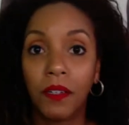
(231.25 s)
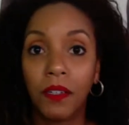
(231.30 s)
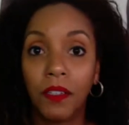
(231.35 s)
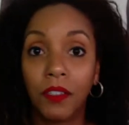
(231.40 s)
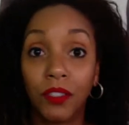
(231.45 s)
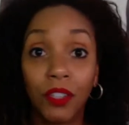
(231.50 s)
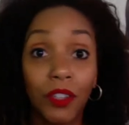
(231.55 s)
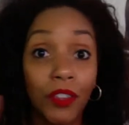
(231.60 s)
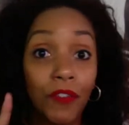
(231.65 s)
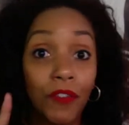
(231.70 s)

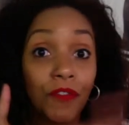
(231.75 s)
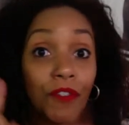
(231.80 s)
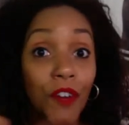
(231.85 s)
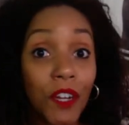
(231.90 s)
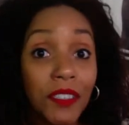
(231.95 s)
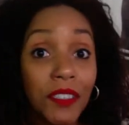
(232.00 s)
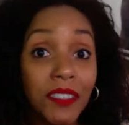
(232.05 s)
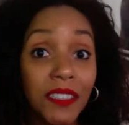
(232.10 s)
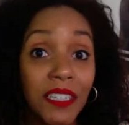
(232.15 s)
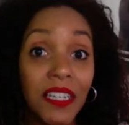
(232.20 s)
So the
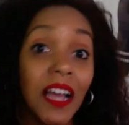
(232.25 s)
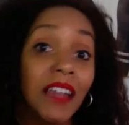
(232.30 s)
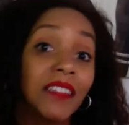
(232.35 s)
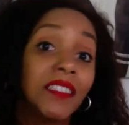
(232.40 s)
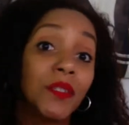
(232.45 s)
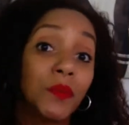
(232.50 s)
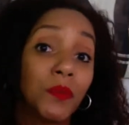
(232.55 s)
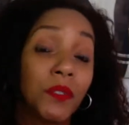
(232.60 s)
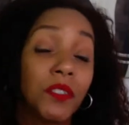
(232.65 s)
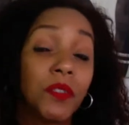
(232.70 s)
first thing I
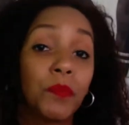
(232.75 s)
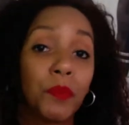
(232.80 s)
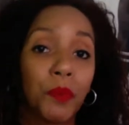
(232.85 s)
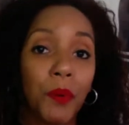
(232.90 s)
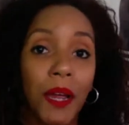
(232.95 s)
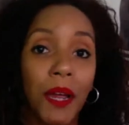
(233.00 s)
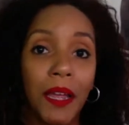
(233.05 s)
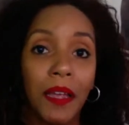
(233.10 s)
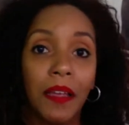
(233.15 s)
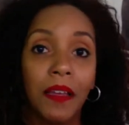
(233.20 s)
did was
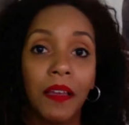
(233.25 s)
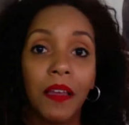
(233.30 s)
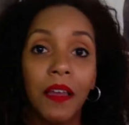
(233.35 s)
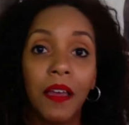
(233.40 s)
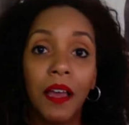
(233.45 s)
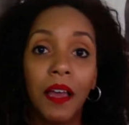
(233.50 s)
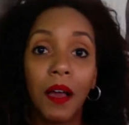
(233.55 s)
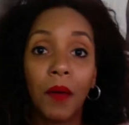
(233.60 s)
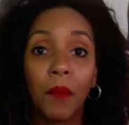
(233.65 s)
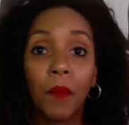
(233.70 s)
pray.
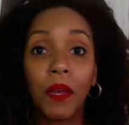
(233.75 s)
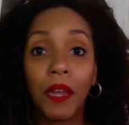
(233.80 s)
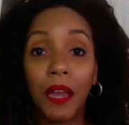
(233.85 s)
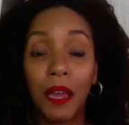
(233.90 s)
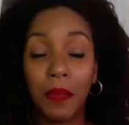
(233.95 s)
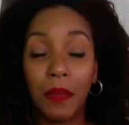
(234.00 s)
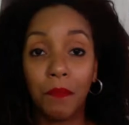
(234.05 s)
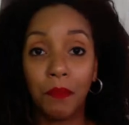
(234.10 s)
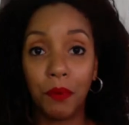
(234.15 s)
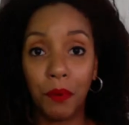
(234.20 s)
And when
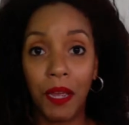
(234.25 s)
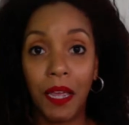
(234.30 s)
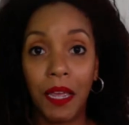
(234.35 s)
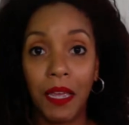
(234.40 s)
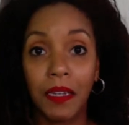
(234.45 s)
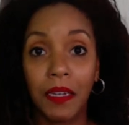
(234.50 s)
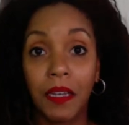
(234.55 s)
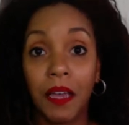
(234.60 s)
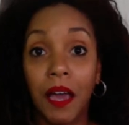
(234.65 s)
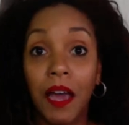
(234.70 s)
I
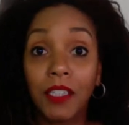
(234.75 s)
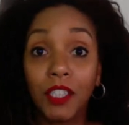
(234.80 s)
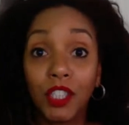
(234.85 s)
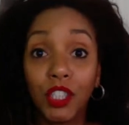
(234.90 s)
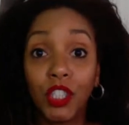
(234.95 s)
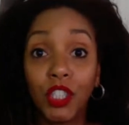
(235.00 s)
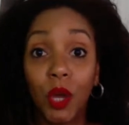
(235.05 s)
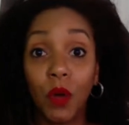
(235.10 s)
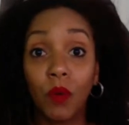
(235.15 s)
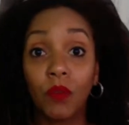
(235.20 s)
prayed, God
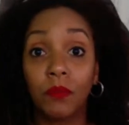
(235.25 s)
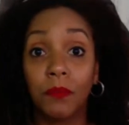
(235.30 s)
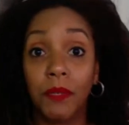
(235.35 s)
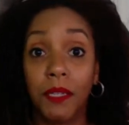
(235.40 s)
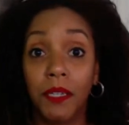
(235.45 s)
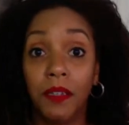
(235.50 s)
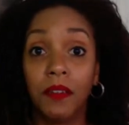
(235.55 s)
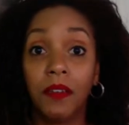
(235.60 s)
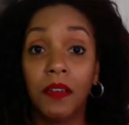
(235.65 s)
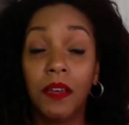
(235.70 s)
showed
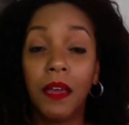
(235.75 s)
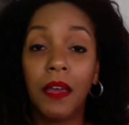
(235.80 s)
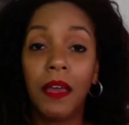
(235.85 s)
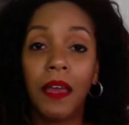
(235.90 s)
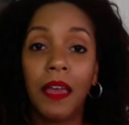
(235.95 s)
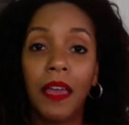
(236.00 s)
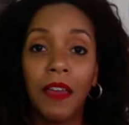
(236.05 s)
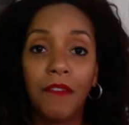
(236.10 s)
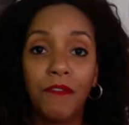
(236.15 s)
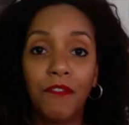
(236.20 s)
me,
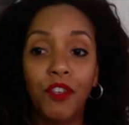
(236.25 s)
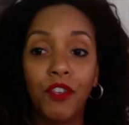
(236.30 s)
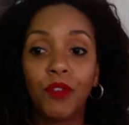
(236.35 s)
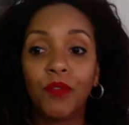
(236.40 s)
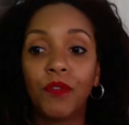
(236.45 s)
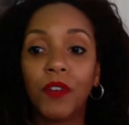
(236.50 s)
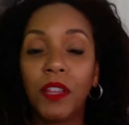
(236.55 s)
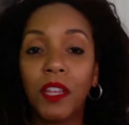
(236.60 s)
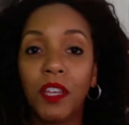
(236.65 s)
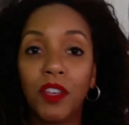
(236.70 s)
if
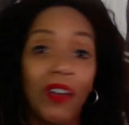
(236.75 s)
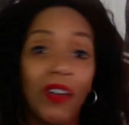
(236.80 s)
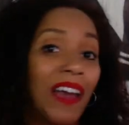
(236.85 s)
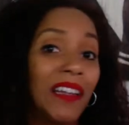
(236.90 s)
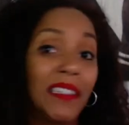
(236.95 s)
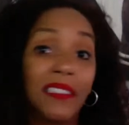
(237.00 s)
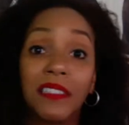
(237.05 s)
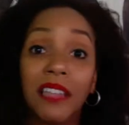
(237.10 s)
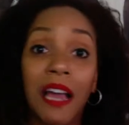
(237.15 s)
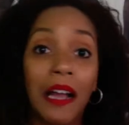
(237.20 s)
you got to
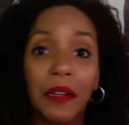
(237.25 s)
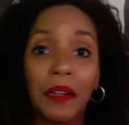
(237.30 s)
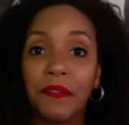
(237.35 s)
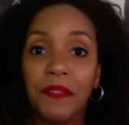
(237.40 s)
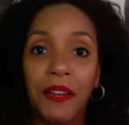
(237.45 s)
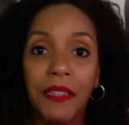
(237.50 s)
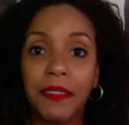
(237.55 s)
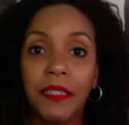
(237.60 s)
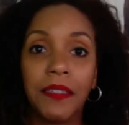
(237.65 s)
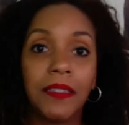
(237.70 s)

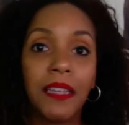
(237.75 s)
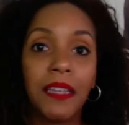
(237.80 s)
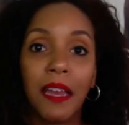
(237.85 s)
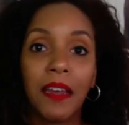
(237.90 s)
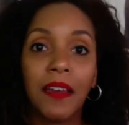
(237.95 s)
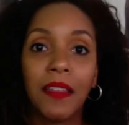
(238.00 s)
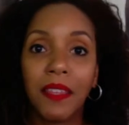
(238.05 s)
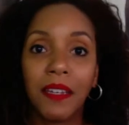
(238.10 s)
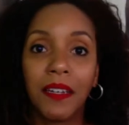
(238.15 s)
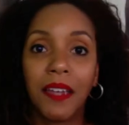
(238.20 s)
sacrifice. At the end
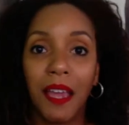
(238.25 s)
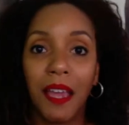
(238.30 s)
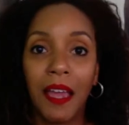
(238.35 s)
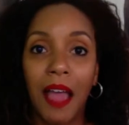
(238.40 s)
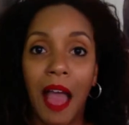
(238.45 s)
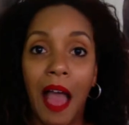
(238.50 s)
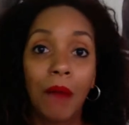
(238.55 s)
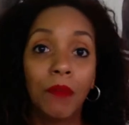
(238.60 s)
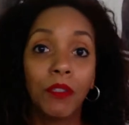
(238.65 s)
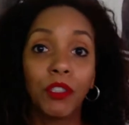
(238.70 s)
of the day,
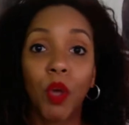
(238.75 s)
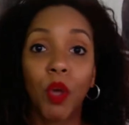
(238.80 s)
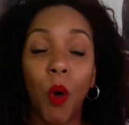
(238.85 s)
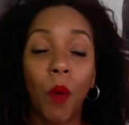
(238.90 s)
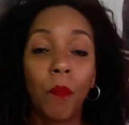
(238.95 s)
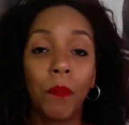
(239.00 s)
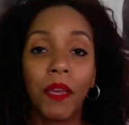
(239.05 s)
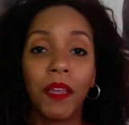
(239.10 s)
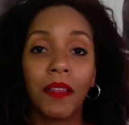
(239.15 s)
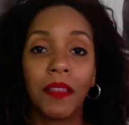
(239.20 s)
I was
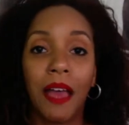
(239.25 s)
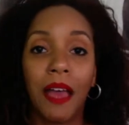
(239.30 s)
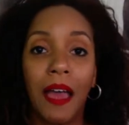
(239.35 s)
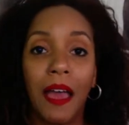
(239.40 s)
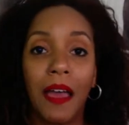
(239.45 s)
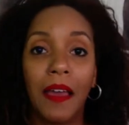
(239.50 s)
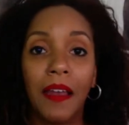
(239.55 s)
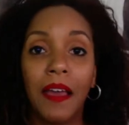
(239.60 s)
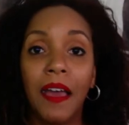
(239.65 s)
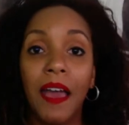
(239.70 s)
hoping that
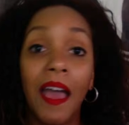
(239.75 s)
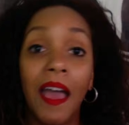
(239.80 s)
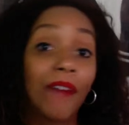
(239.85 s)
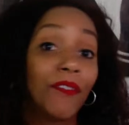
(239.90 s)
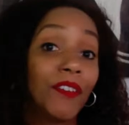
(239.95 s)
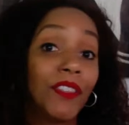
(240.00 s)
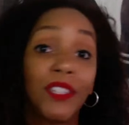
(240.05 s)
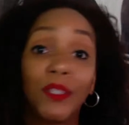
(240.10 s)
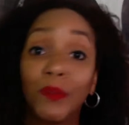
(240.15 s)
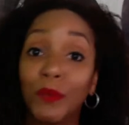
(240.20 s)

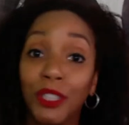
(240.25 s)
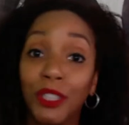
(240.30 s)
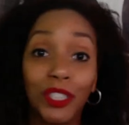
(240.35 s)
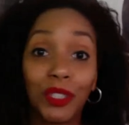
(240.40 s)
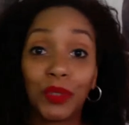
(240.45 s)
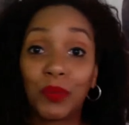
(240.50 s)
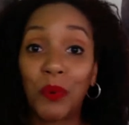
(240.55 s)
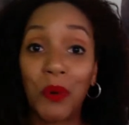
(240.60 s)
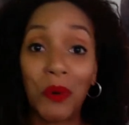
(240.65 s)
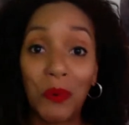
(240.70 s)
everything would just
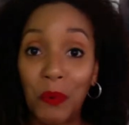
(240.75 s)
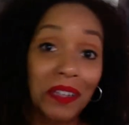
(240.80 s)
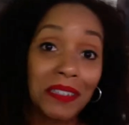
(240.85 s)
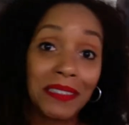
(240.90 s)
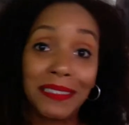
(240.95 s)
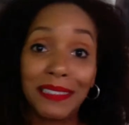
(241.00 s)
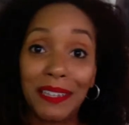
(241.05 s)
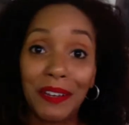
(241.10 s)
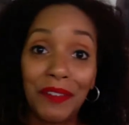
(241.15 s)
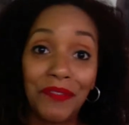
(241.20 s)
work
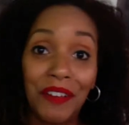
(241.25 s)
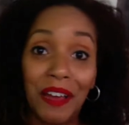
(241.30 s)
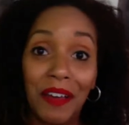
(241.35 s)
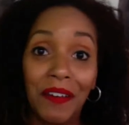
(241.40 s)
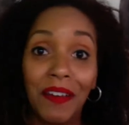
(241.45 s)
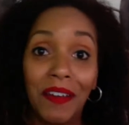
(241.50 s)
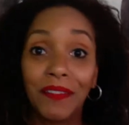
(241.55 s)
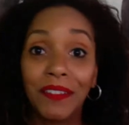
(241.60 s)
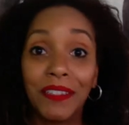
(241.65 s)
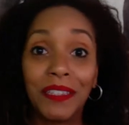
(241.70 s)
itself
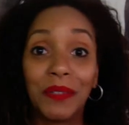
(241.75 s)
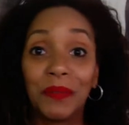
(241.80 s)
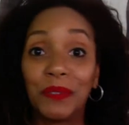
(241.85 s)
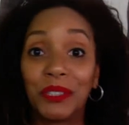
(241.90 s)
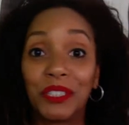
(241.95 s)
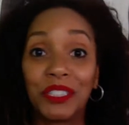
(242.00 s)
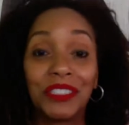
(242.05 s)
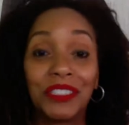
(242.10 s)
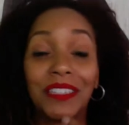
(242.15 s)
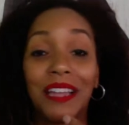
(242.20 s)
out. Everything will
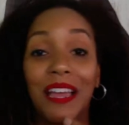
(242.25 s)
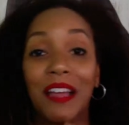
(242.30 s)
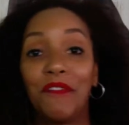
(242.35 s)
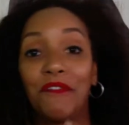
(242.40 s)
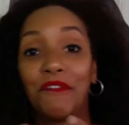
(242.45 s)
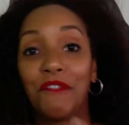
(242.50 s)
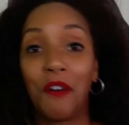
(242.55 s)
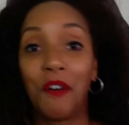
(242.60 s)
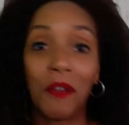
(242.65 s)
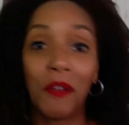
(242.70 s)
just like
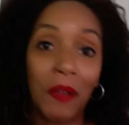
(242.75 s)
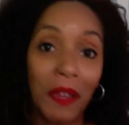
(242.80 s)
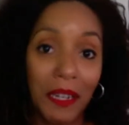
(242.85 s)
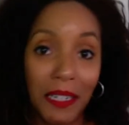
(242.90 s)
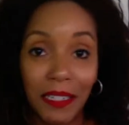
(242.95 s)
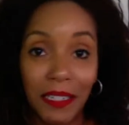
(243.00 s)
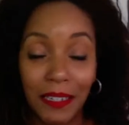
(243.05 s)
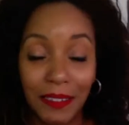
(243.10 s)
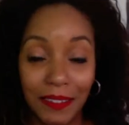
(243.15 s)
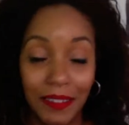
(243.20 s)
fall
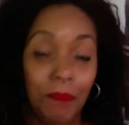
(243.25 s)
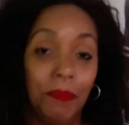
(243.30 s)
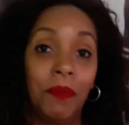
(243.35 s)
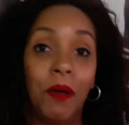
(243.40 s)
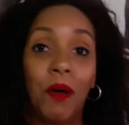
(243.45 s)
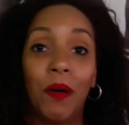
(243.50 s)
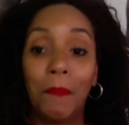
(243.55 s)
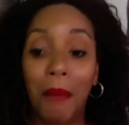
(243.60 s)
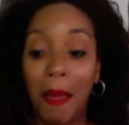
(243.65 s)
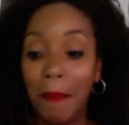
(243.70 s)

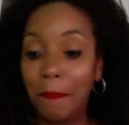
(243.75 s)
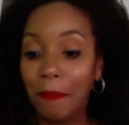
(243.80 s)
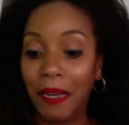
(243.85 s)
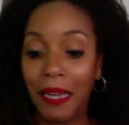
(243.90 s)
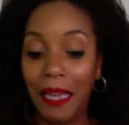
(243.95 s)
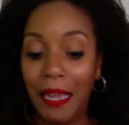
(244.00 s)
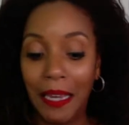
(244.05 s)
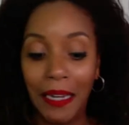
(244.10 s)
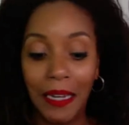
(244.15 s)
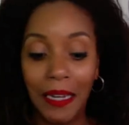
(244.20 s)
on my
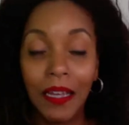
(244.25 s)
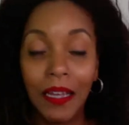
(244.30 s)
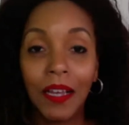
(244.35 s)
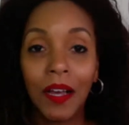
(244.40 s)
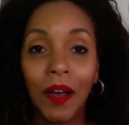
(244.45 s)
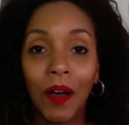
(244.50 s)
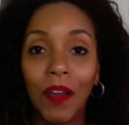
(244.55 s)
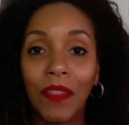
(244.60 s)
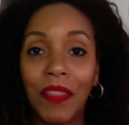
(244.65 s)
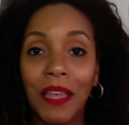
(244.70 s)
plate
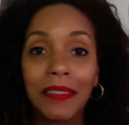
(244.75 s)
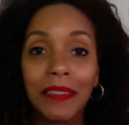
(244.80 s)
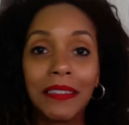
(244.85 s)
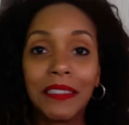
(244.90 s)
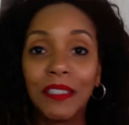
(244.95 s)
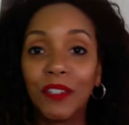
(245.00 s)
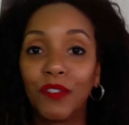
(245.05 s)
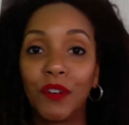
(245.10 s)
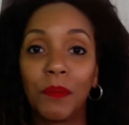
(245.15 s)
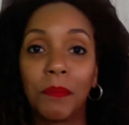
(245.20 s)
on that
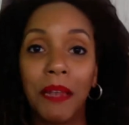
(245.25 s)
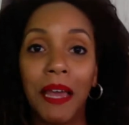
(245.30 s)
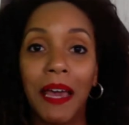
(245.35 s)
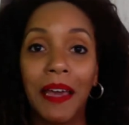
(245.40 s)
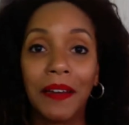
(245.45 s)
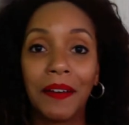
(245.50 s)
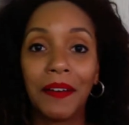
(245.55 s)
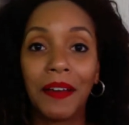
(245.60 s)
silver platter